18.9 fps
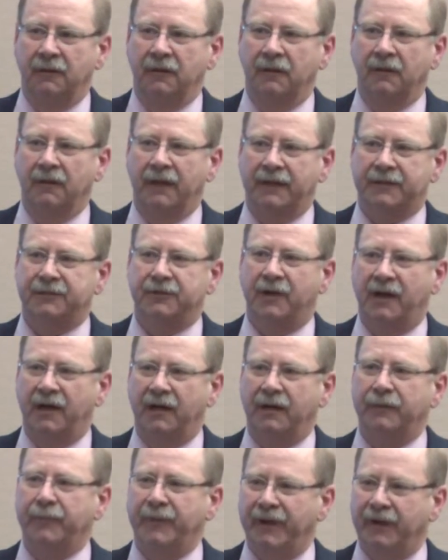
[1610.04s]

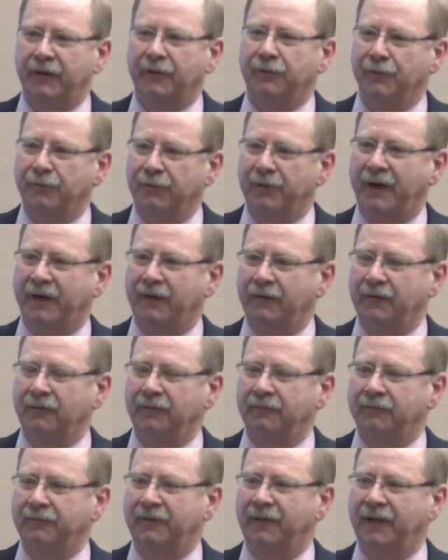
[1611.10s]
electronic medical record
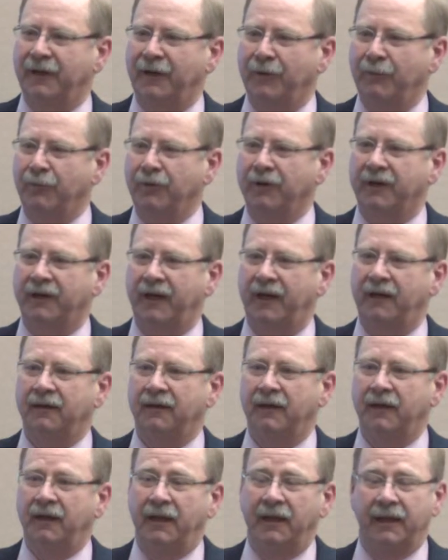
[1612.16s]
that I work at.
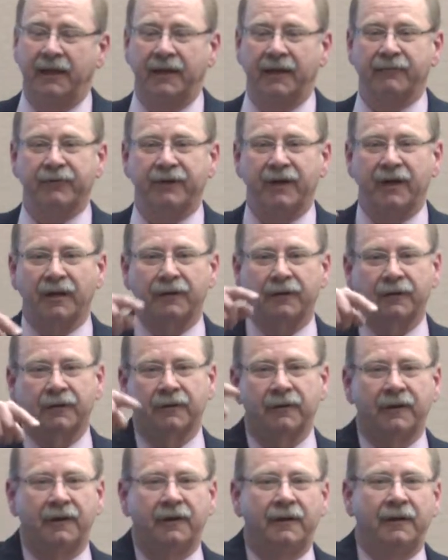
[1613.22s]
And every
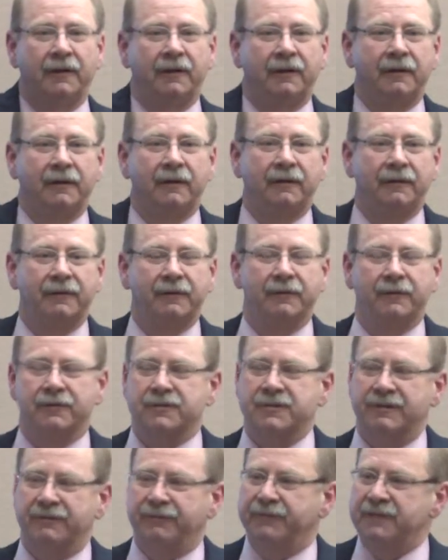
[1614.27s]
other
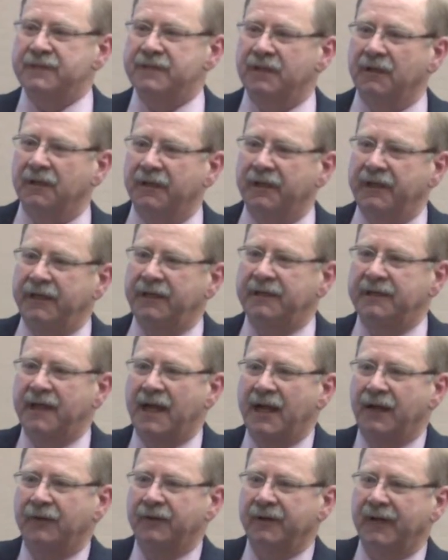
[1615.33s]
nursing facility in
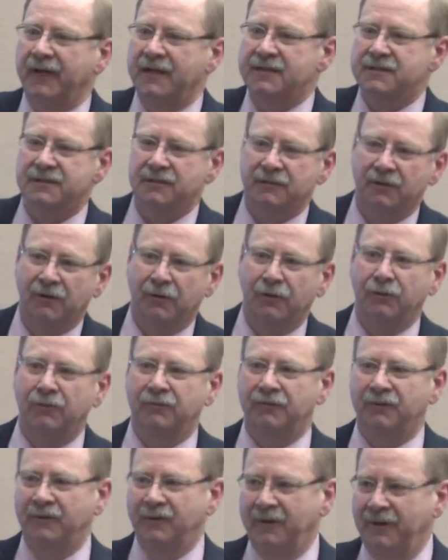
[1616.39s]
town has their
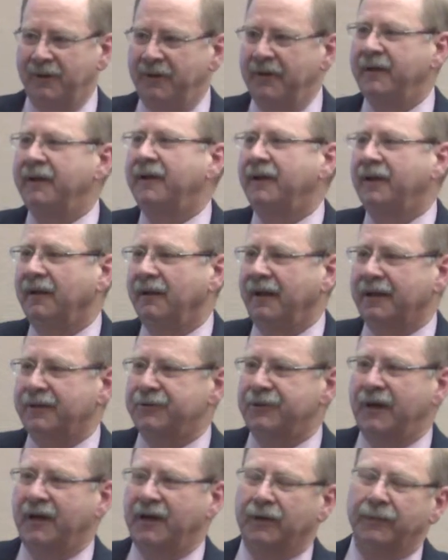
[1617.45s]
own
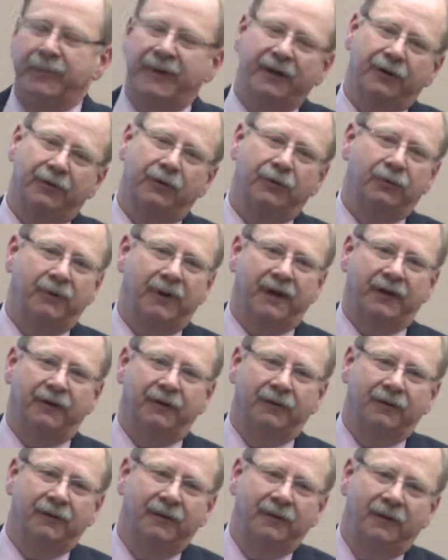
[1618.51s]
electronic medical
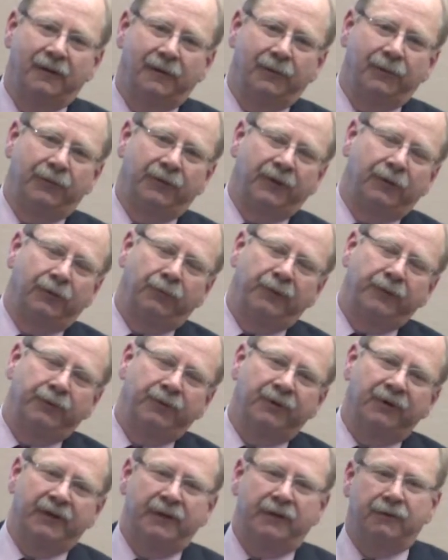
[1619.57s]
record. We
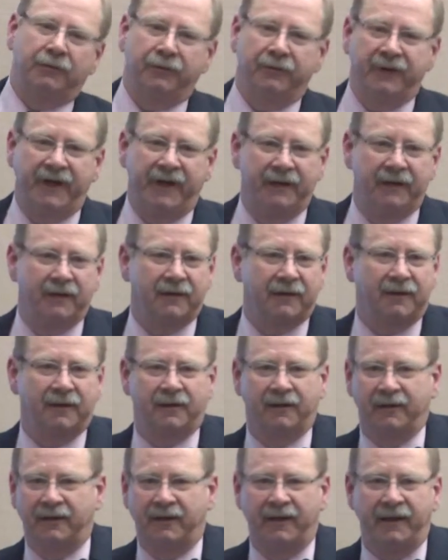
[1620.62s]
really created
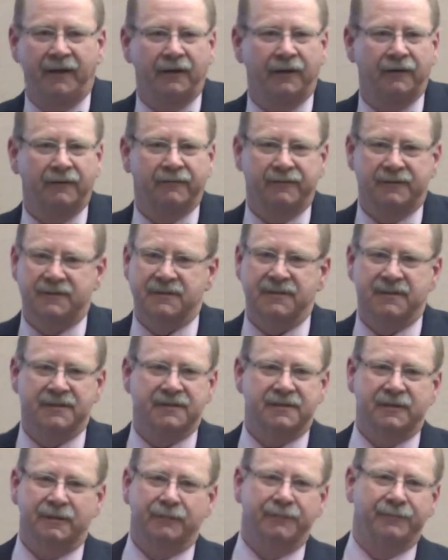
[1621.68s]
a hell of a
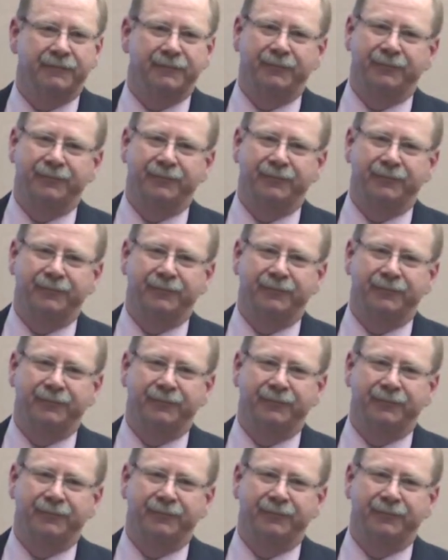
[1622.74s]
system.